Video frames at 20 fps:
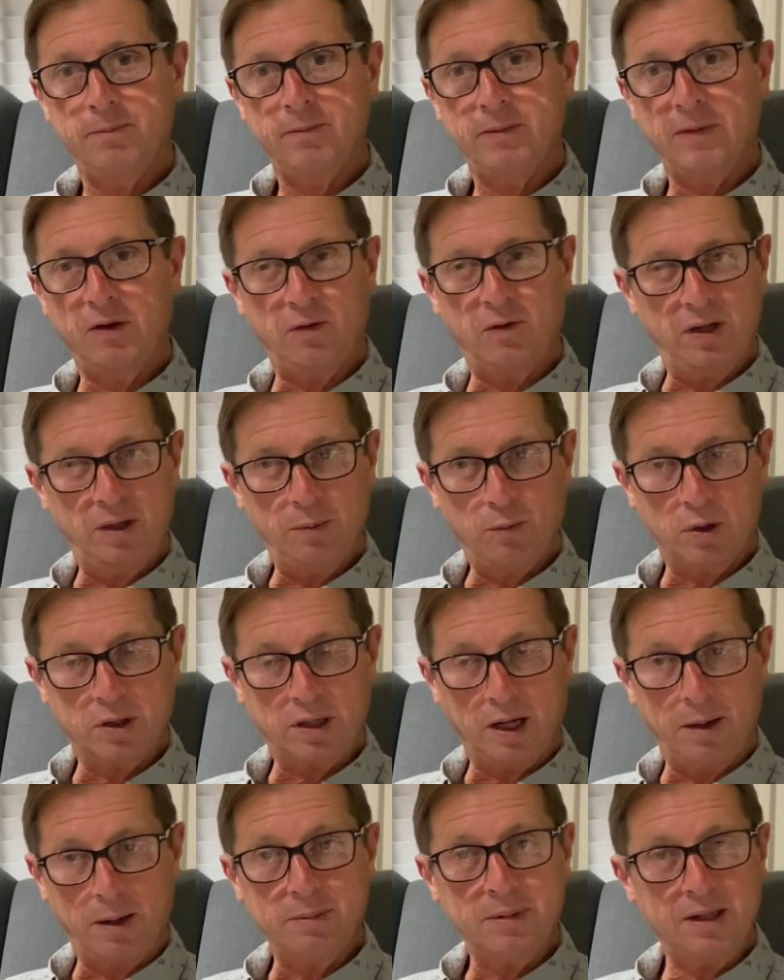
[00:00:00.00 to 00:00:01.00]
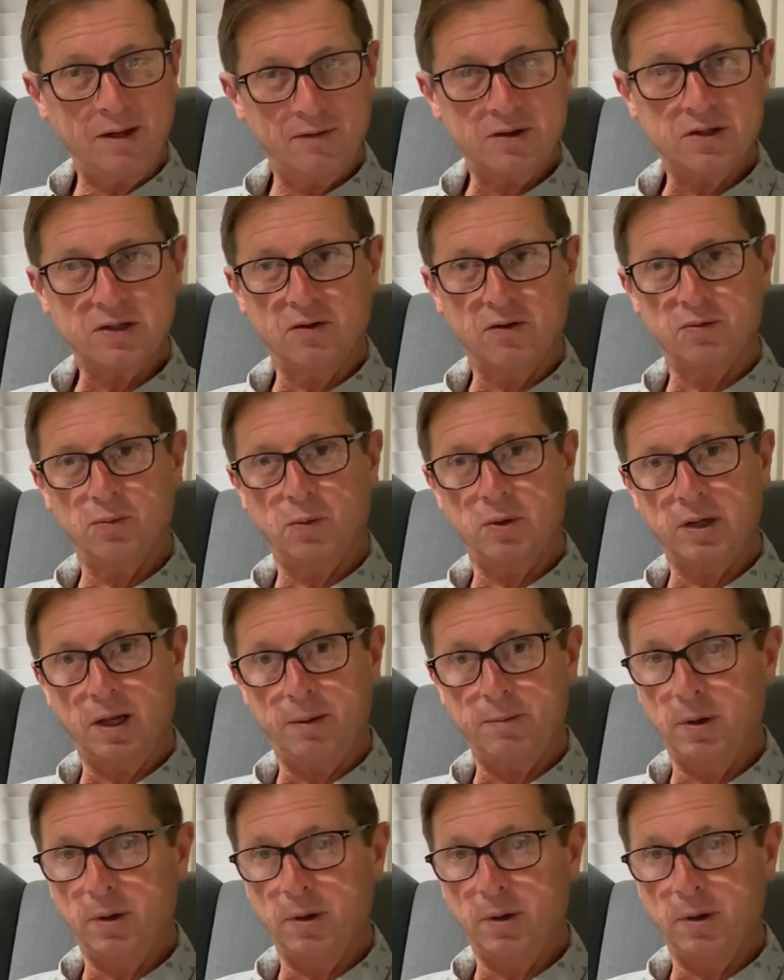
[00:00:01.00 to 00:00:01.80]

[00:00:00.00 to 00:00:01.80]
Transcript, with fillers: If we need more time, give ourselves more time,